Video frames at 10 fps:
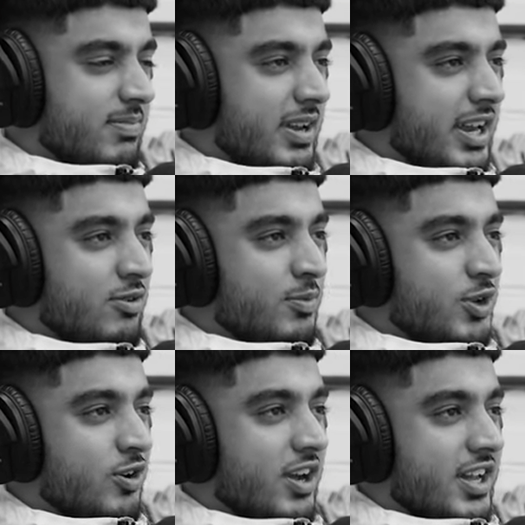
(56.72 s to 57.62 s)
Played from a
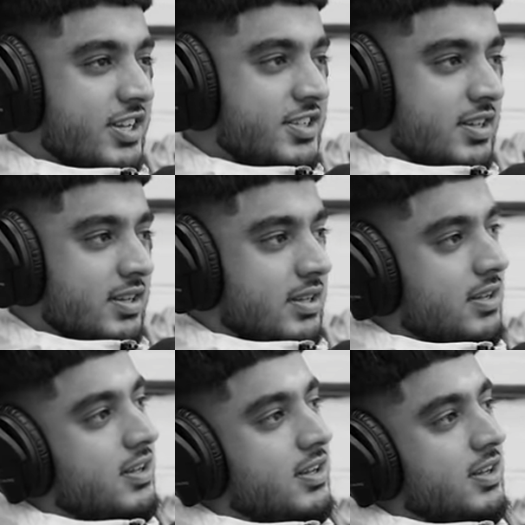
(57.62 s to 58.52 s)
young age.
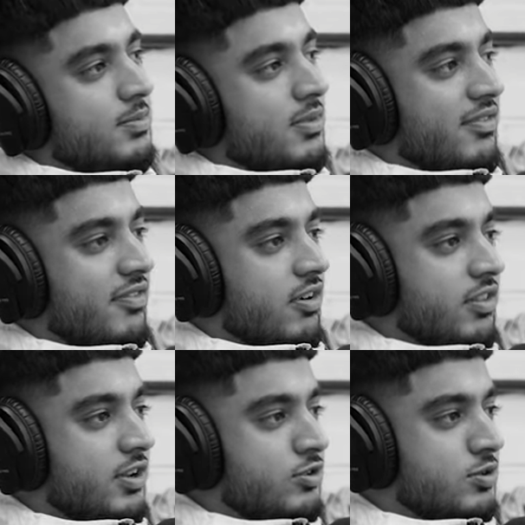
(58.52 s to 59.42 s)
My
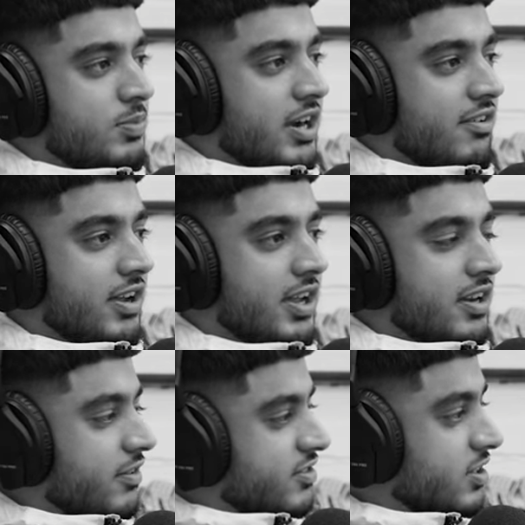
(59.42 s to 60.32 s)
father used to play cricket
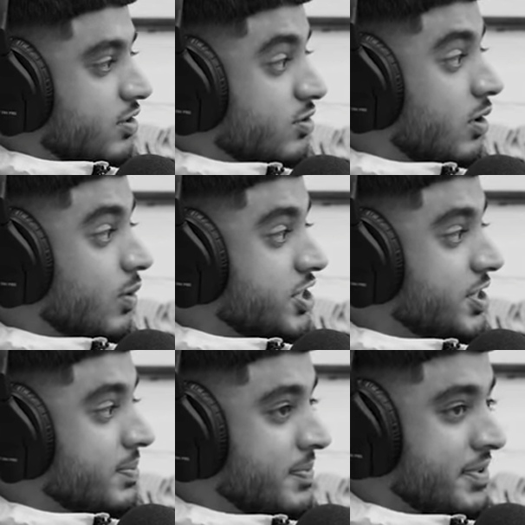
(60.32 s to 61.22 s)
and I obviously used to go
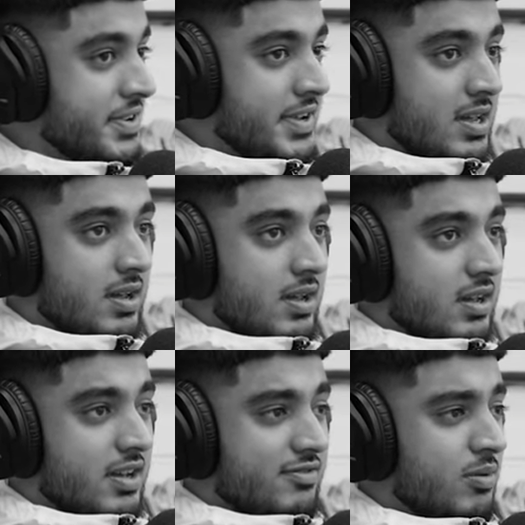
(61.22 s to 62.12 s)
watch him.
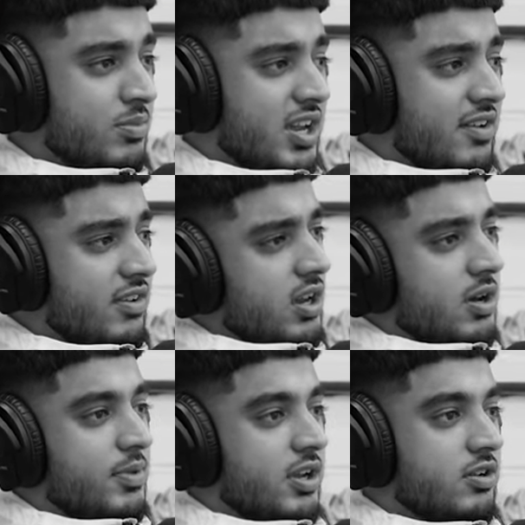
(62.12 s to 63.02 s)
From there,
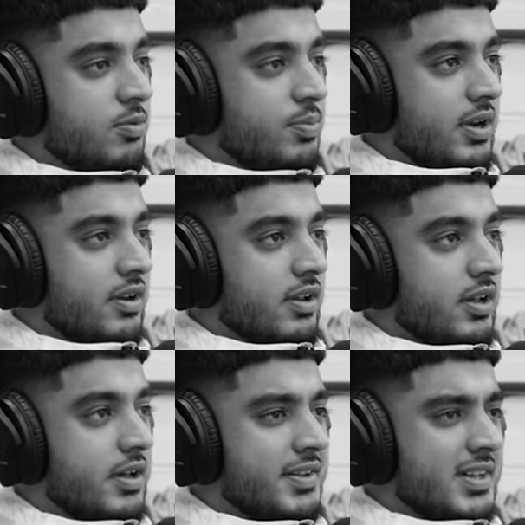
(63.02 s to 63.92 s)
really, I picked up and
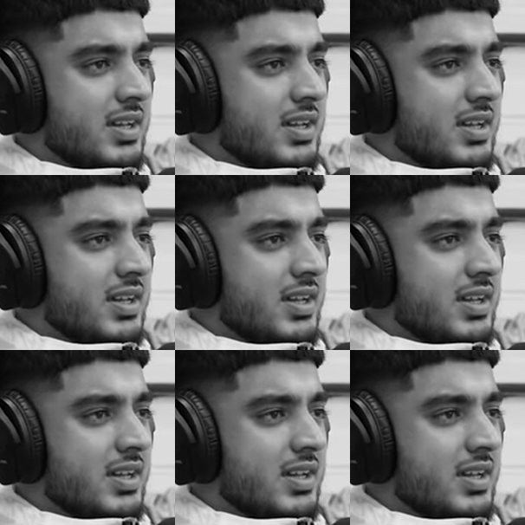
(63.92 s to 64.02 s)
I